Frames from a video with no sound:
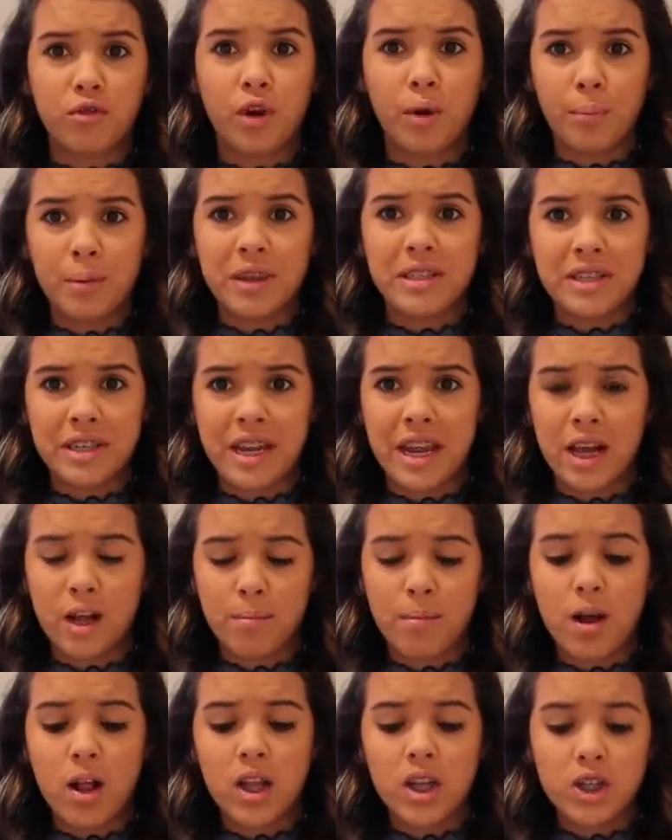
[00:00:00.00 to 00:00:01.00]
for a piece of
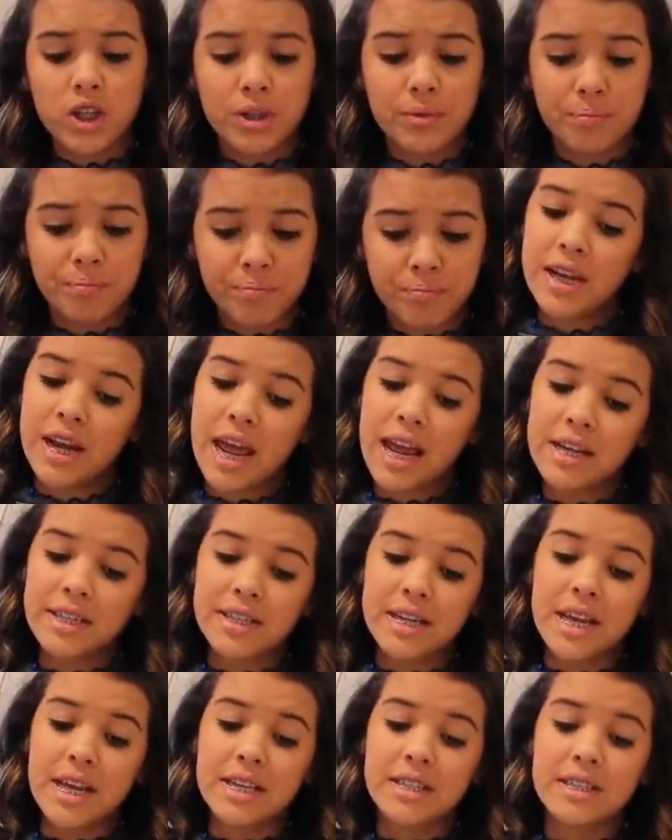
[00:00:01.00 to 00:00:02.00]
nail polish. The
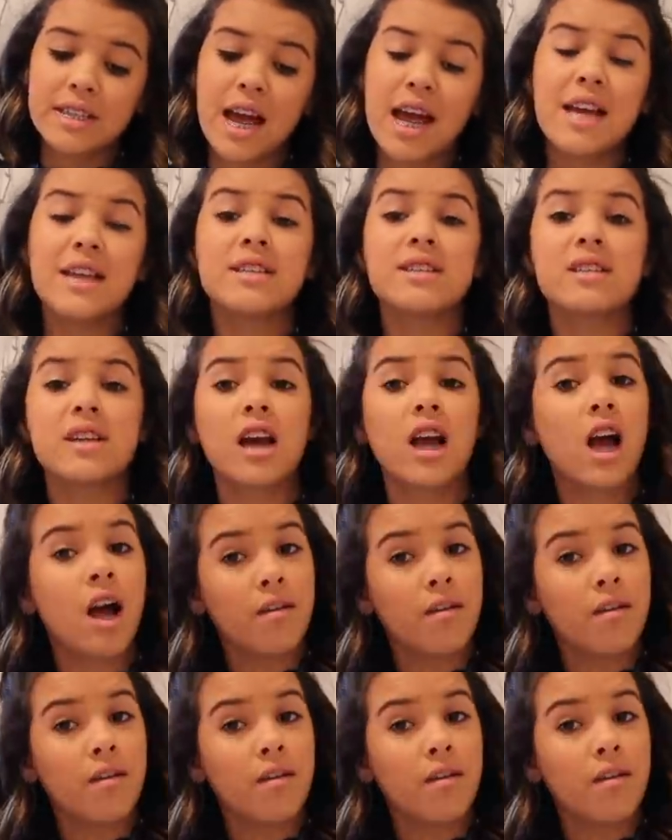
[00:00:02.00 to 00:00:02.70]
next is nice,